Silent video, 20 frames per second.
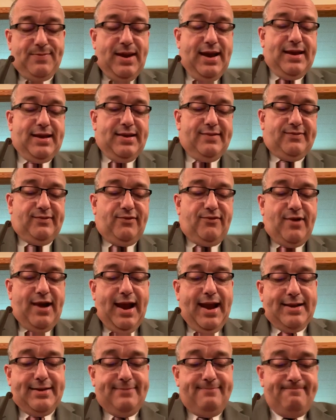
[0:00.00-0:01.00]
he spake as a
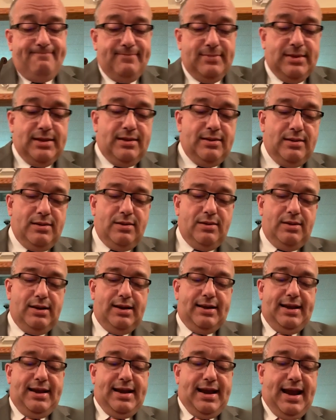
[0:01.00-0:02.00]
dragon.
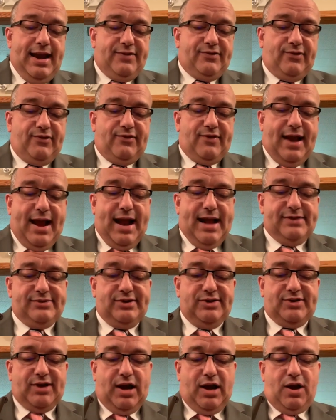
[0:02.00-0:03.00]
And he
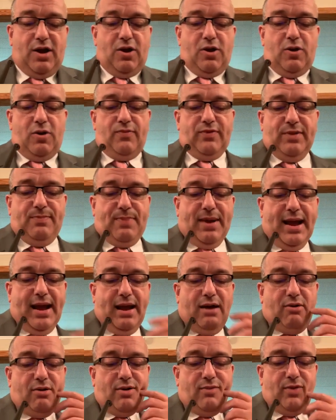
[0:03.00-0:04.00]
exercises all the
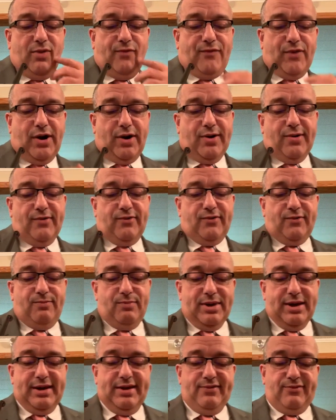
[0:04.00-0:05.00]
power of the
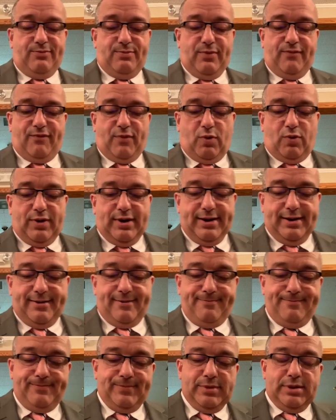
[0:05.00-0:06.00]
first beast before
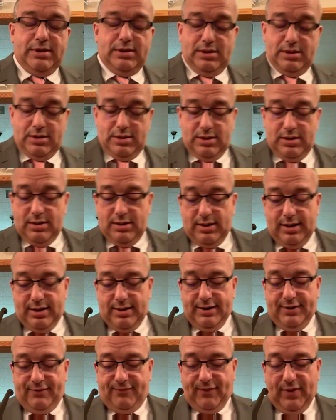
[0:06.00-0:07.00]
him."
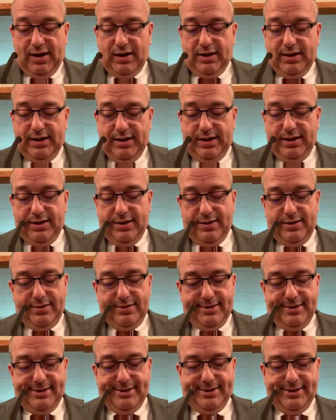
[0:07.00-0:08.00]
And this fella
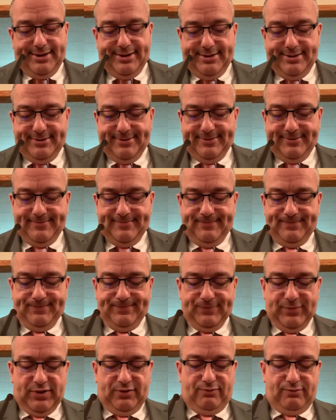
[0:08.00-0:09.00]
here,
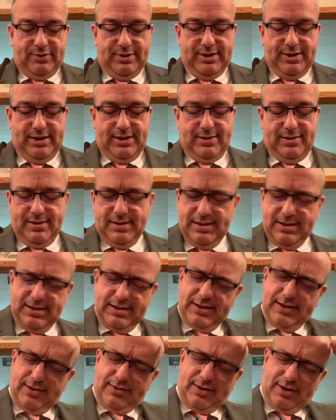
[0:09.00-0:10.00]
this one here,
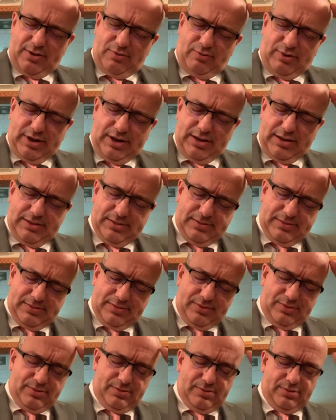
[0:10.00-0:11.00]
is who we
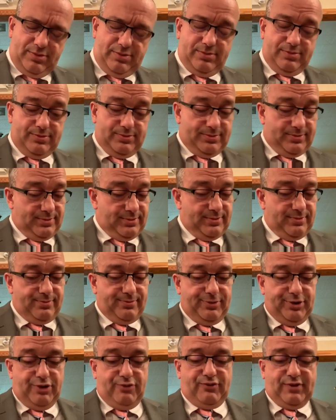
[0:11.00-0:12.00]

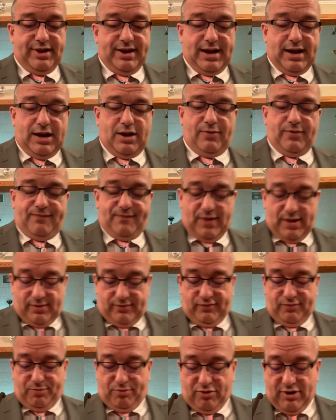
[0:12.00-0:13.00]
usually call the
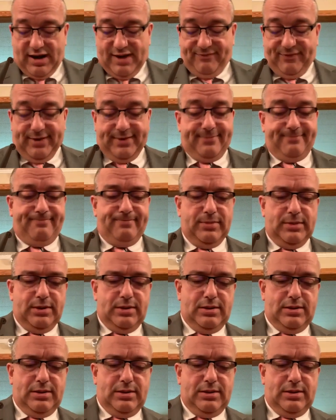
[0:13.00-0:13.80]
false prophet.